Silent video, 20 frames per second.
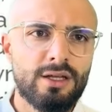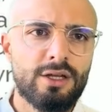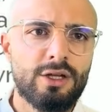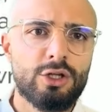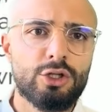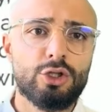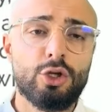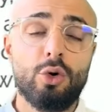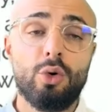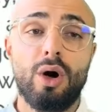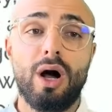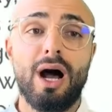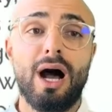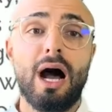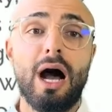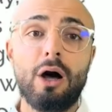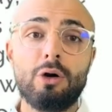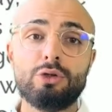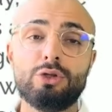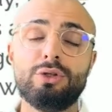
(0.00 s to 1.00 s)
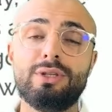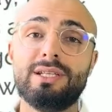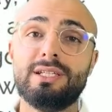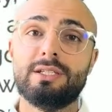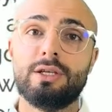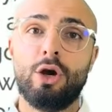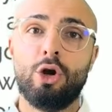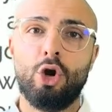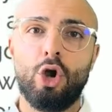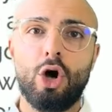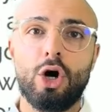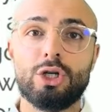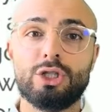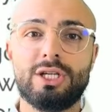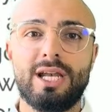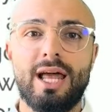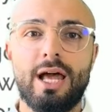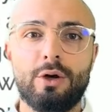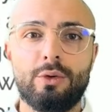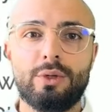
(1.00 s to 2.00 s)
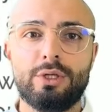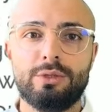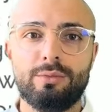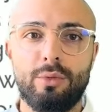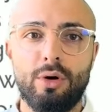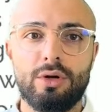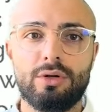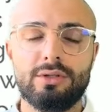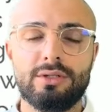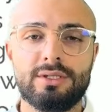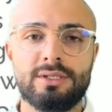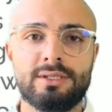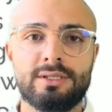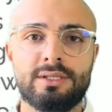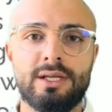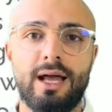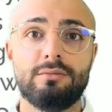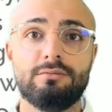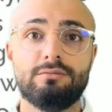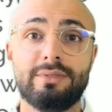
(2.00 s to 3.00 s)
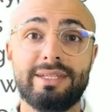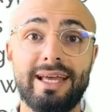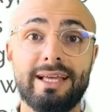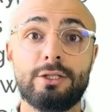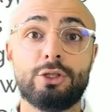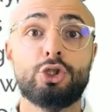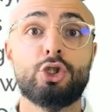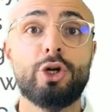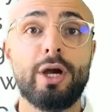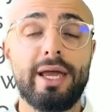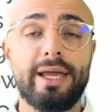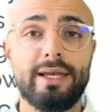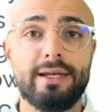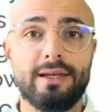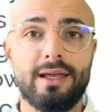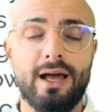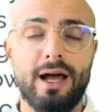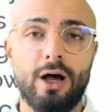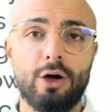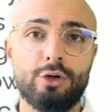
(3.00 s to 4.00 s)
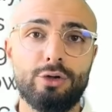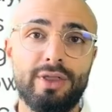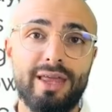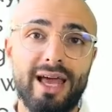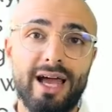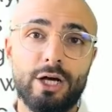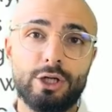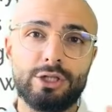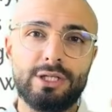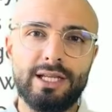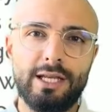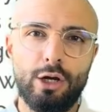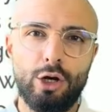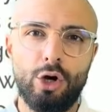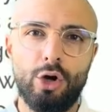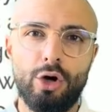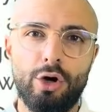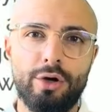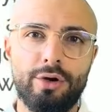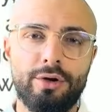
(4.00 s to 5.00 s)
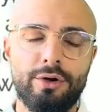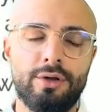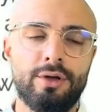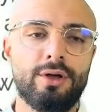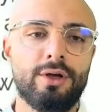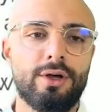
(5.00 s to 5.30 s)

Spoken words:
So how do these large language models get trained? How do they actually learn?